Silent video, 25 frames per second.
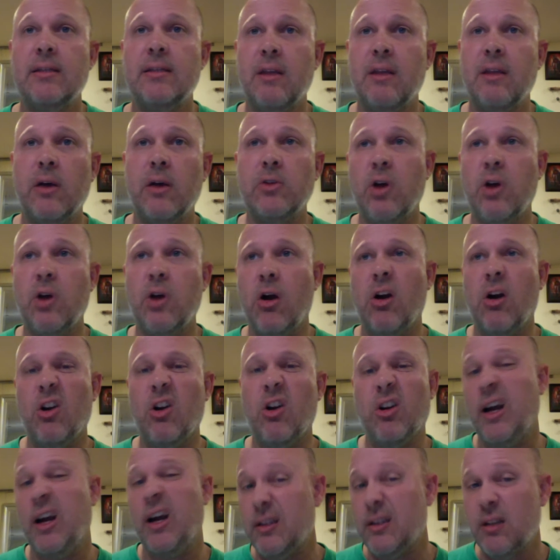those are our
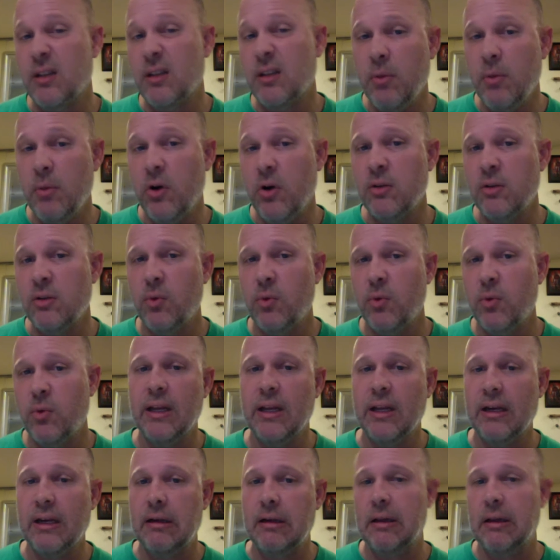customers more
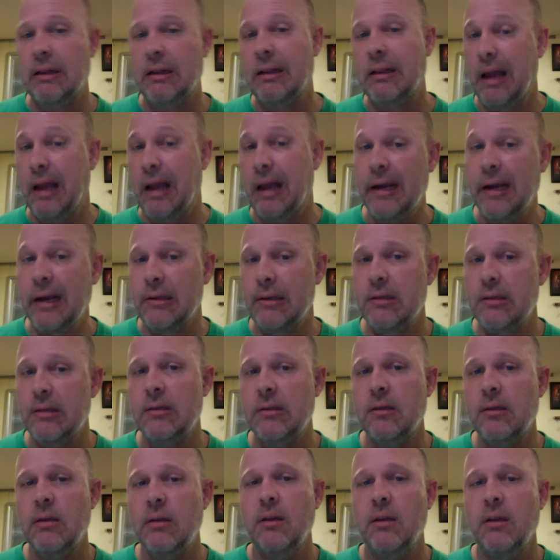than
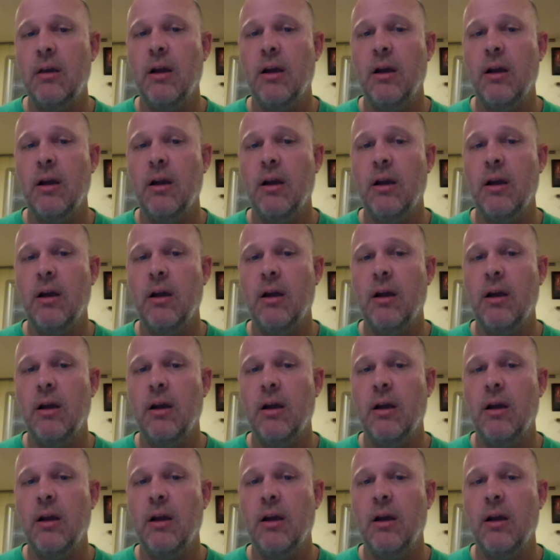clients.